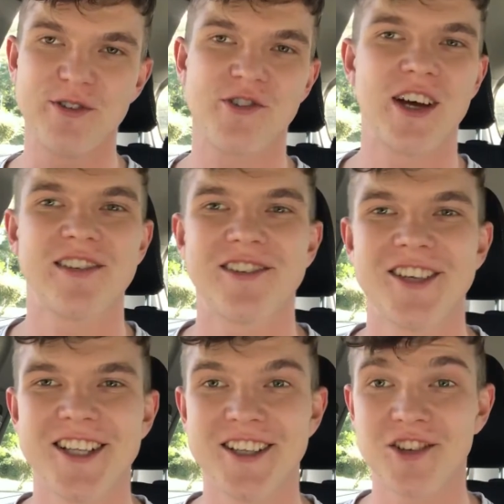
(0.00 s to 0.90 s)
So as I
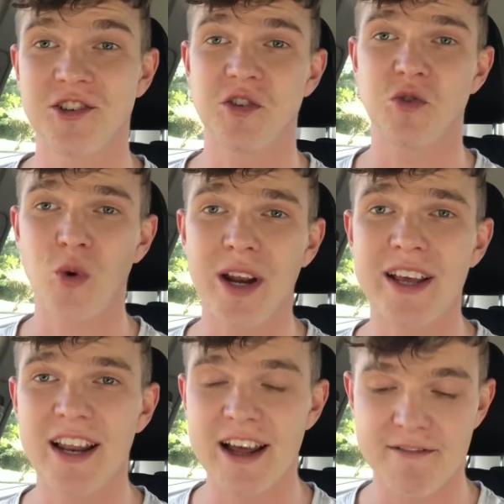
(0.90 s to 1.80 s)
said, this is a
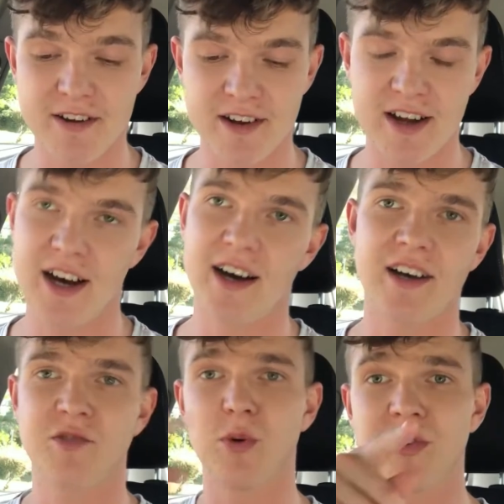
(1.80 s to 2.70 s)
2011
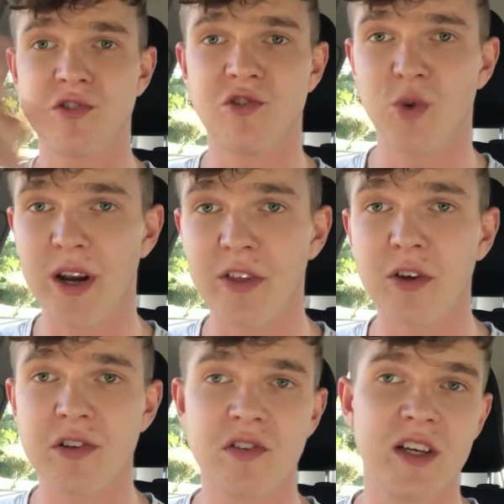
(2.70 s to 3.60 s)
as opposed to
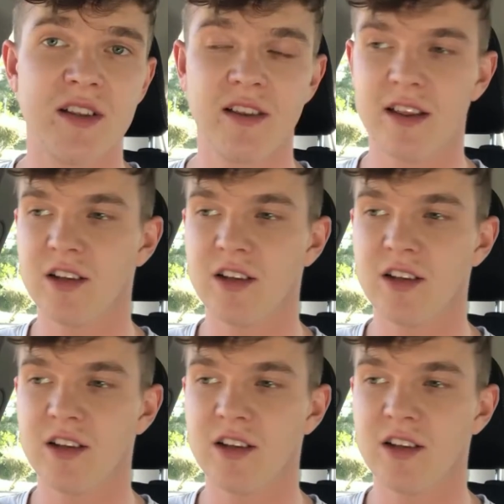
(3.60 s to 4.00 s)
2013.